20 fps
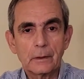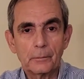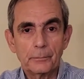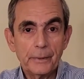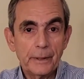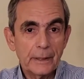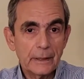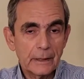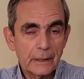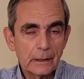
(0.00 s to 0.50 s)
of
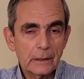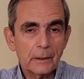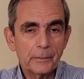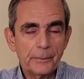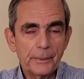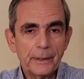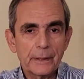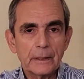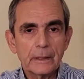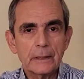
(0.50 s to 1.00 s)
being
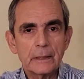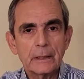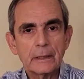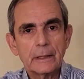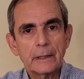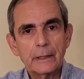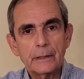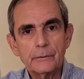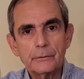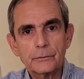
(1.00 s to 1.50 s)
independent
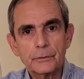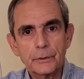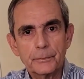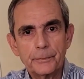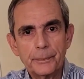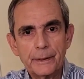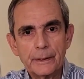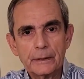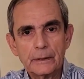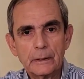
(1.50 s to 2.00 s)
and
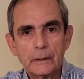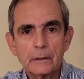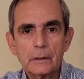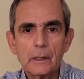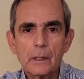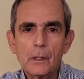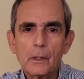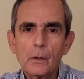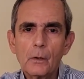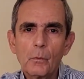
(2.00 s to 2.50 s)
interdependent,
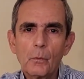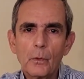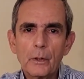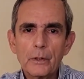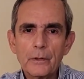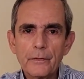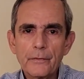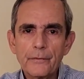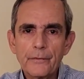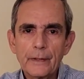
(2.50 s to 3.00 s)
one
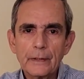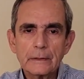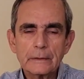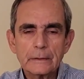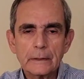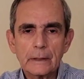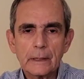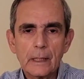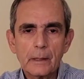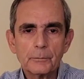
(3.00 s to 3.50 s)
of the things
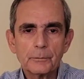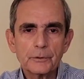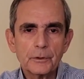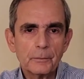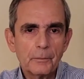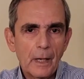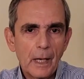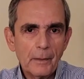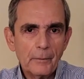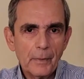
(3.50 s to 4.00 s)
that comes to
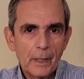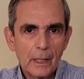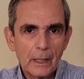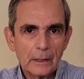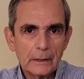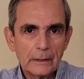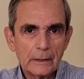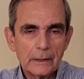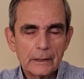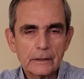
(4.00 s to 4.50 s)
my
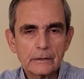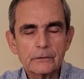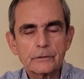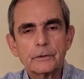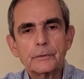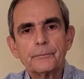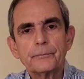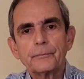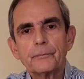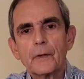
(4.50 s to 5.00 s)
mind is
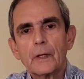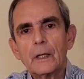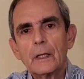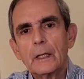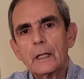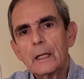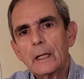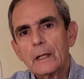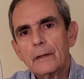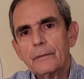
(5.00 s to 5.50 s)

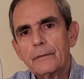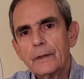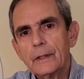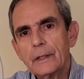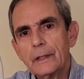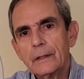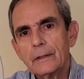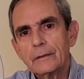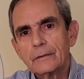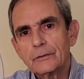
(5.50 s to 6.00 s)

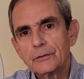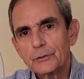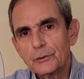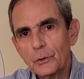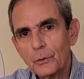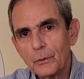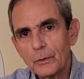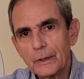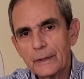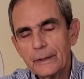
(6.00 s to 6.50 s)
the
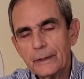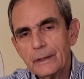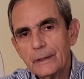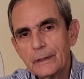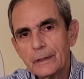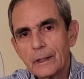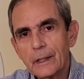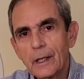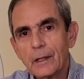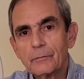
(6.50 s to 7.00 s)
story
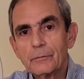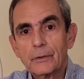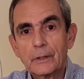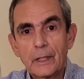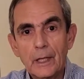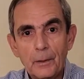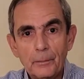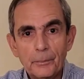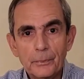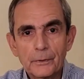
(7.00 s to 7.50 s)
of a
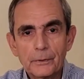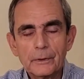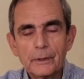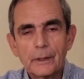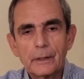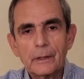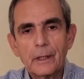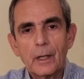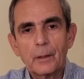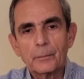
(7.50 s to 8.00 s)
couple
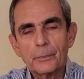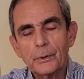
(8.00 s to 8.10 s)
in our